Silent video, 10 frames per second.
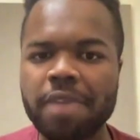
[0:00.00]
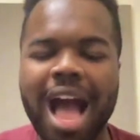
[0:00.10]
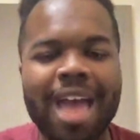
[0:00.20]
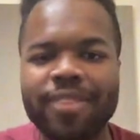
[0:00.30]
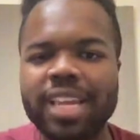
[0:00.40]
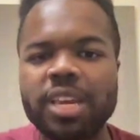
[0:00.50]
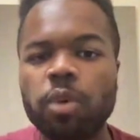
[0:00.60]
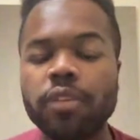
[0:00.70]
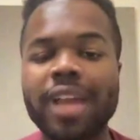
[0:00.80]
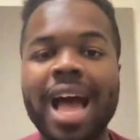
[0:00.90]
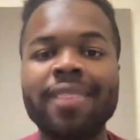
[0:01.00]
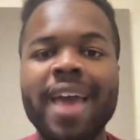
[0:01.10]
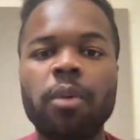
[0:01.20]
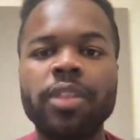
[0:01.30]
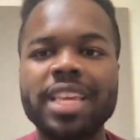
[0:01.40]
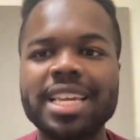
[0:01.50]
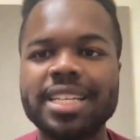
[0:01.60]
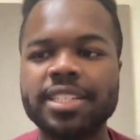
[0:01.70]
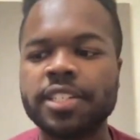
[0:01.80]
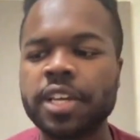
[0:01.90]
I think he would have gotten that with
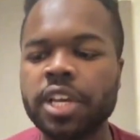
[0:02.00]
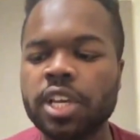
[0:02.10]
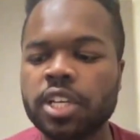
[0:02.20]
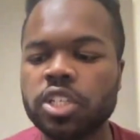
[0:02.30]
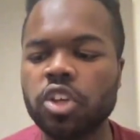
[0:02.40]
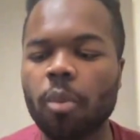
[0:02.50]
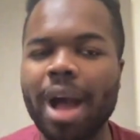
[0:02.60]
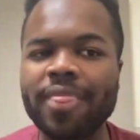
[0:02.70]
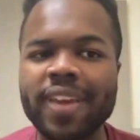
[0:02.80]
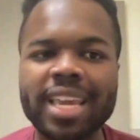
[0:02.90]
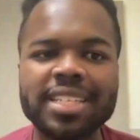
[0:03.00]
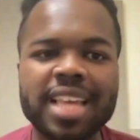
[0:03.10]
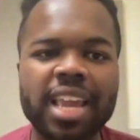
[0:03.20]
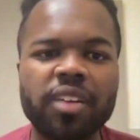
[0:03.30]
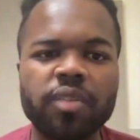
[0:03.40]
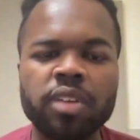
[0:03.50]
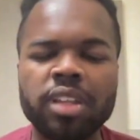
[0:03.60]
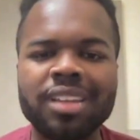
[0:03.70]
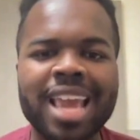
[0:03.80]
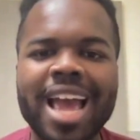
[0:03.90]
ease. So my thing is like,
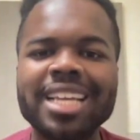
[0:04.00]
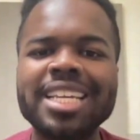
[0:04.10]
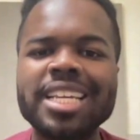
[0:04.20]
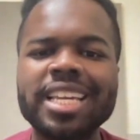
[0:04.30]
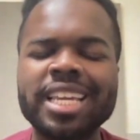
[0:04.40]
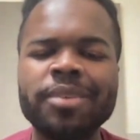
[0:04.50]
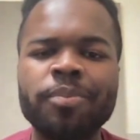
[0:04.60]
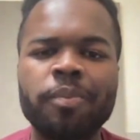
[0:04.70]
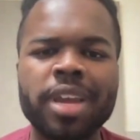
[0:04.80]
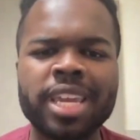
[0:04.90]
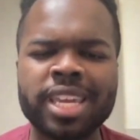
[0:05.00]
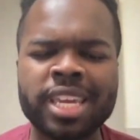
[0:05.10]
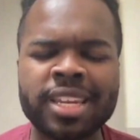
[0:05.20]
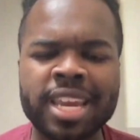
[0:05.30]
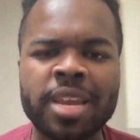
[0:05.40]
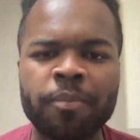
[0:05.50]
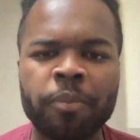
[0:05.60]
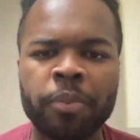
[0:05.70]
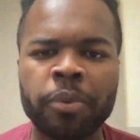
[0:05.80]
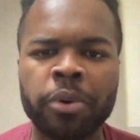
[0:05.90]
yeah, he did
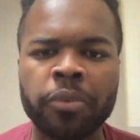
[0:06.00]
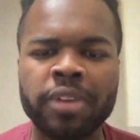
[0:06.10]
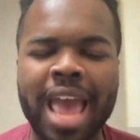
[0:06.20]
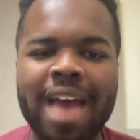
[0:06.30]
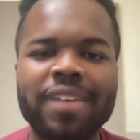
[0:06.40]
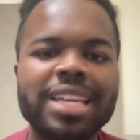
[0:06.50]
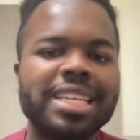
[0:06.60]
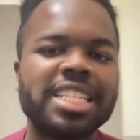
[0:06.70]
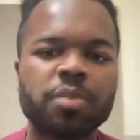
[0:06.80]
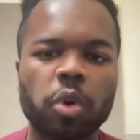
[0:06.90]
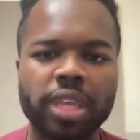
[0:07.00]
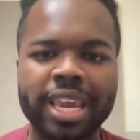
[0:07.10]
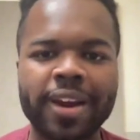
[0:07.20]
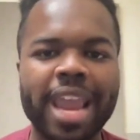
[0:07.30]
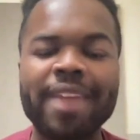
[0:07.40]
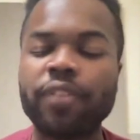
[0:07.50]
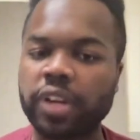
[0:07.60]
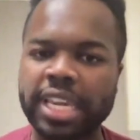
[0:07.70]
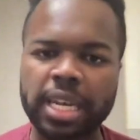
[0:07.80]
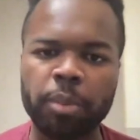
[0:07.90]
prove to have a dismal year, a
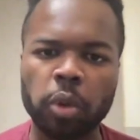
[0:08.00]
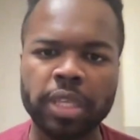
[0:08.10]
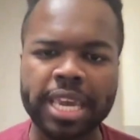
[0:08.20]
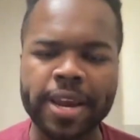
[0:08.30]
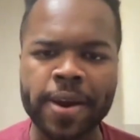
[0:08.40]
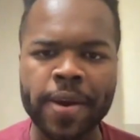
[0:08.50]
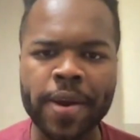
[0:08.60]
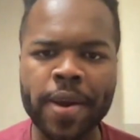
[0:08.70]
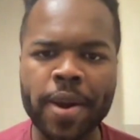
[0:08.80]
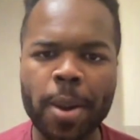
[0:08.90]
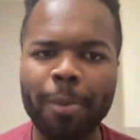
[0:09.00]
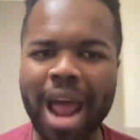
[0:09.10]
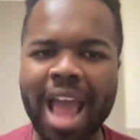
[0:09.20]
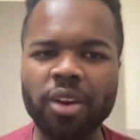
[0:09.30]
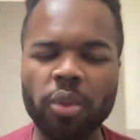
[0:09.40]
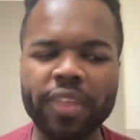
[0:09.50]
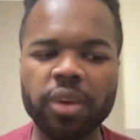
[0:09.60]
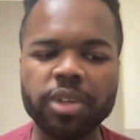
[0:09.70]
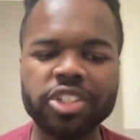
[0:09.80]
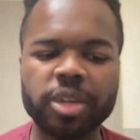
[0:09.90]
forgettable year, but I don't
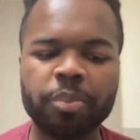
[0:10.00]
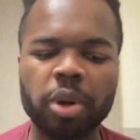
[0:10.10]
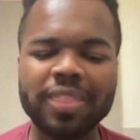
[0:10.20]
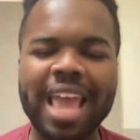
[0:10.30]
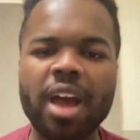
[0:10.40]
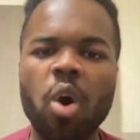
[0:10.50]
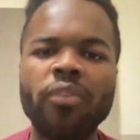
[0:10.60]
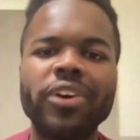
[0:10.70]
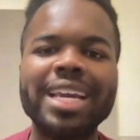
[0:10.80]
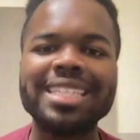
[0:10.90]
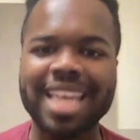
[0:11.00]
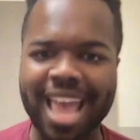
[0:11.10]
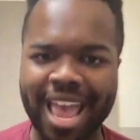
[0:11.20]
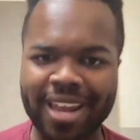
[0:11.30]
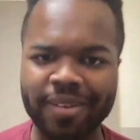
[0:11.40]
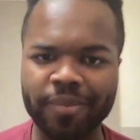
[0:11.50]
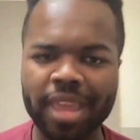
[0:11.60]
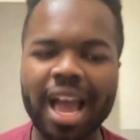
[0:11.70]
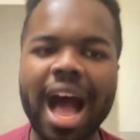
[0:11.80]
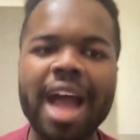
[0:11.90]
think we should put that over his head.
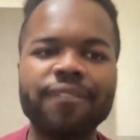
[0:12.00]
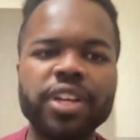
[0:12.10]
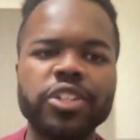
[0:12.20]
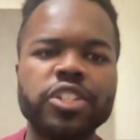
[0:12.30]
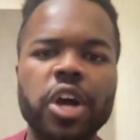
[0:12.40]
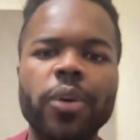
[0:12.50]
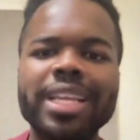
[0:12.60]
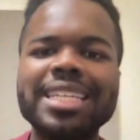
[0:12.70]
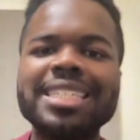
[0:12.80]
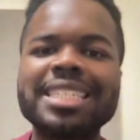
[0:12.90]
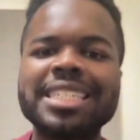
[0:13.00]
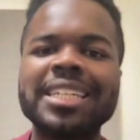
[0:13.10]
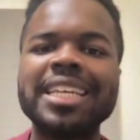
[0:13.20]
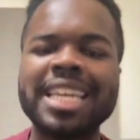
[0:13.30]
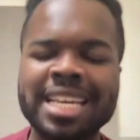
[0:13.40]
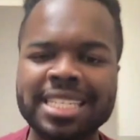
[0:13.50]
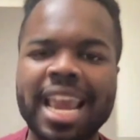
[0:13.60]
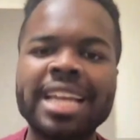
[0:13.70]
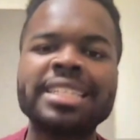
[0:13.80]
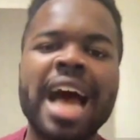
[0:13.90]
I feel as though he still is
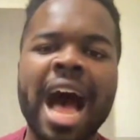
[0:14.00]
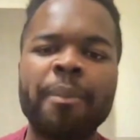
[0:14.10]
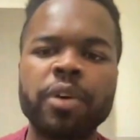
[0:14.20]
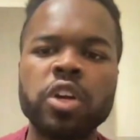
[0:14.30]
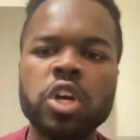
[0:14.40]
a top